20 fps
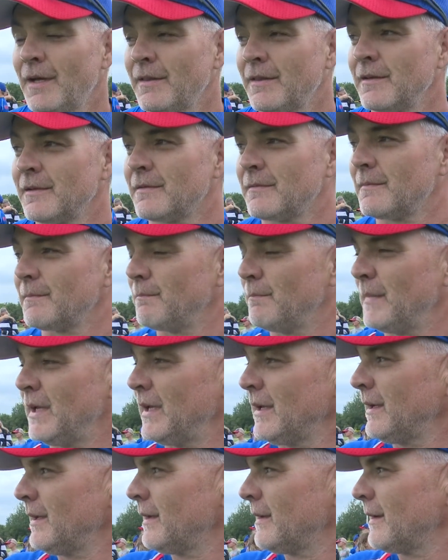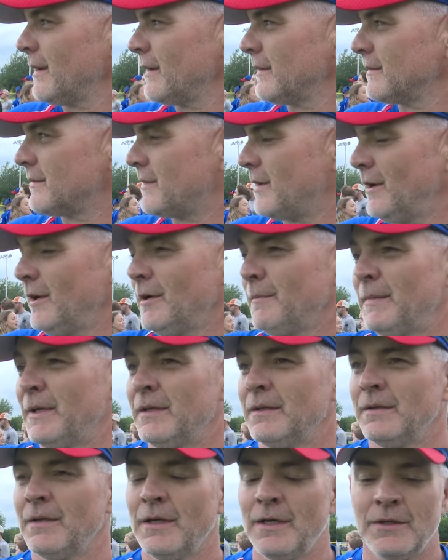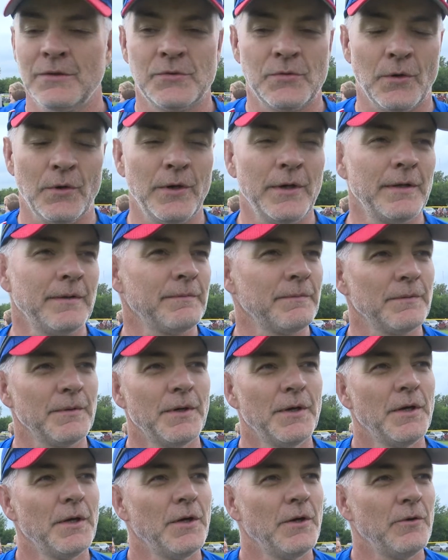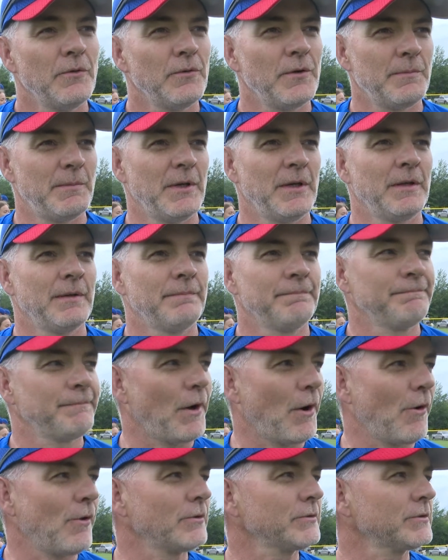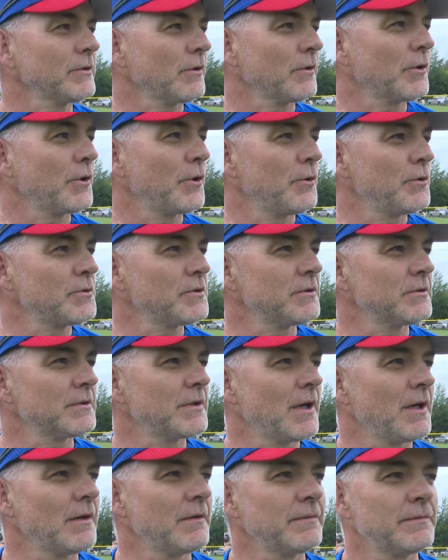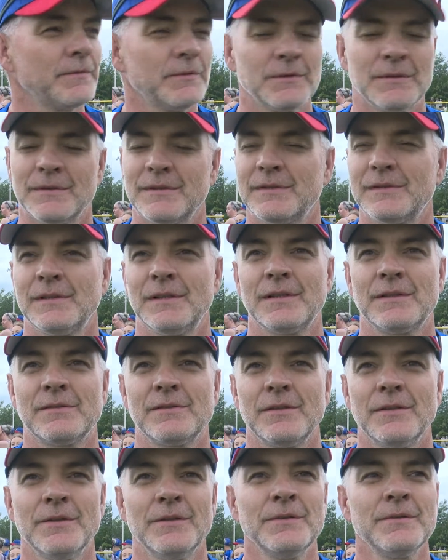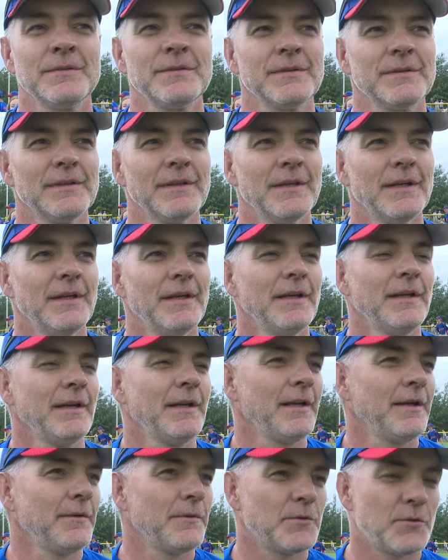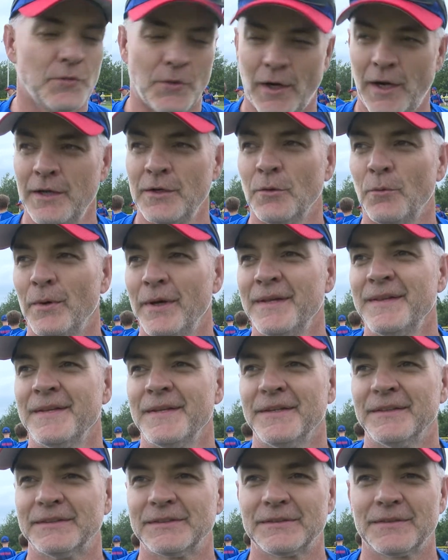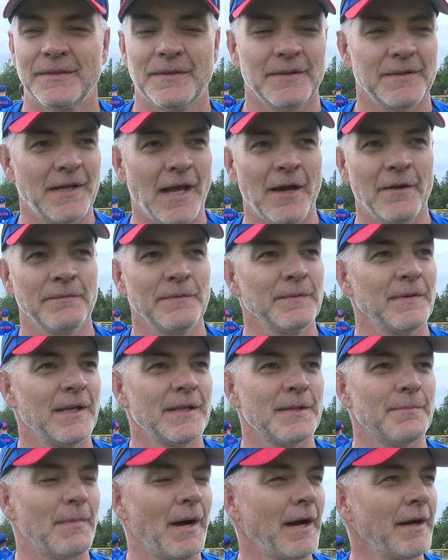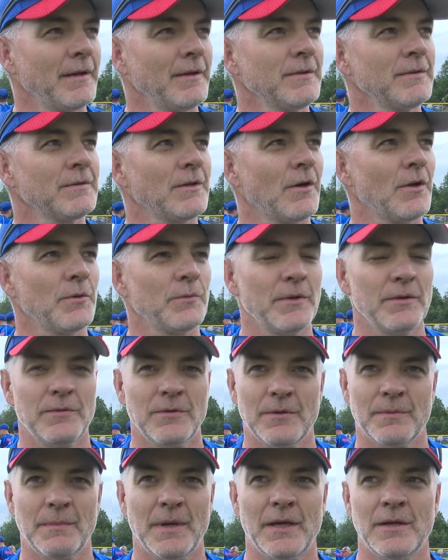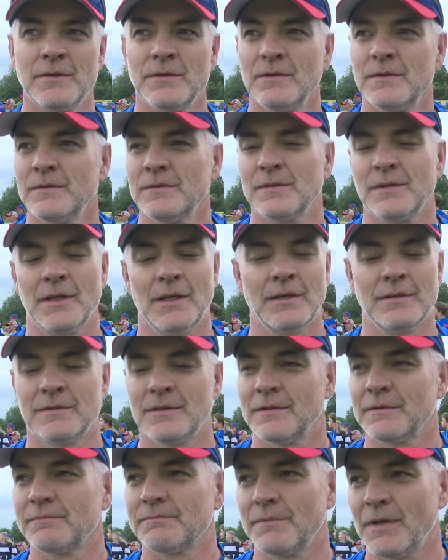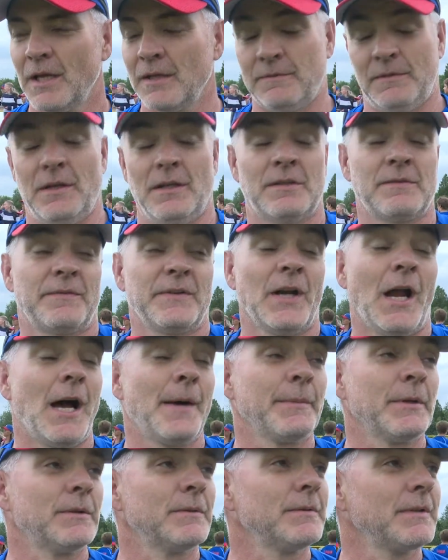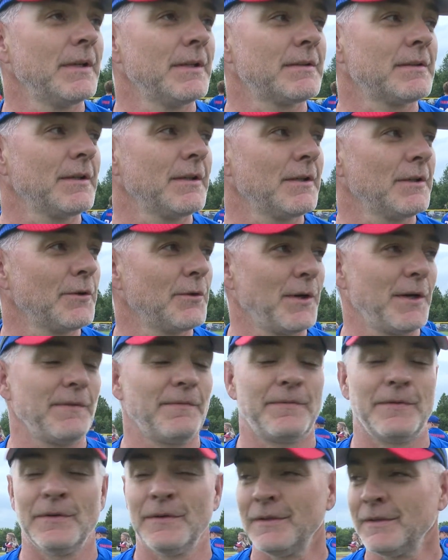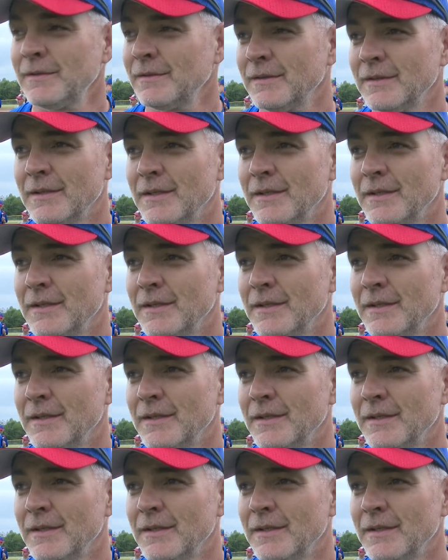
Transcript: think me, Tim, and uh, Troy, we've been all-star coaches now for six years trying to win this down in the minors all the way through the majors. It's just, it's, it's phenomenal. It's a great feeling.